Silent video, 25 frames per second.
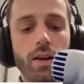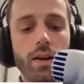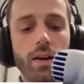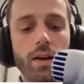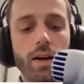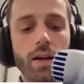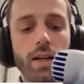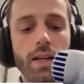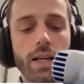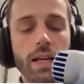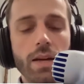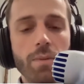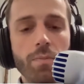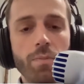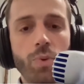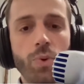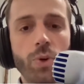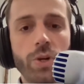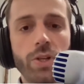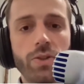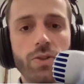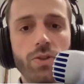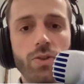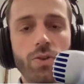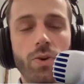An
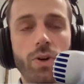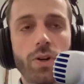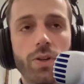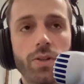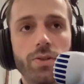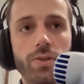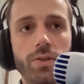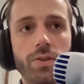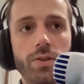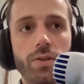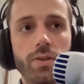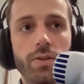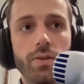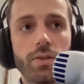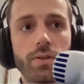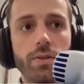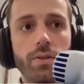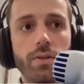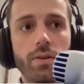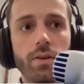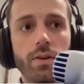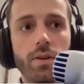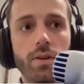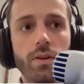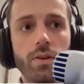input source
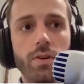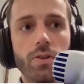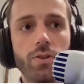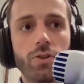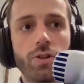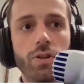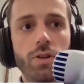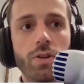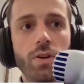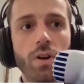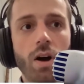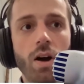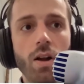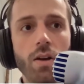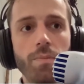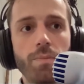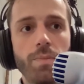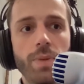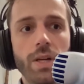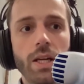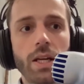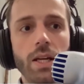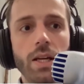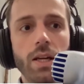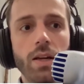should not
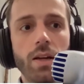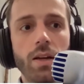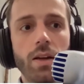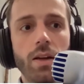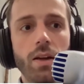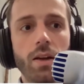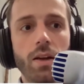be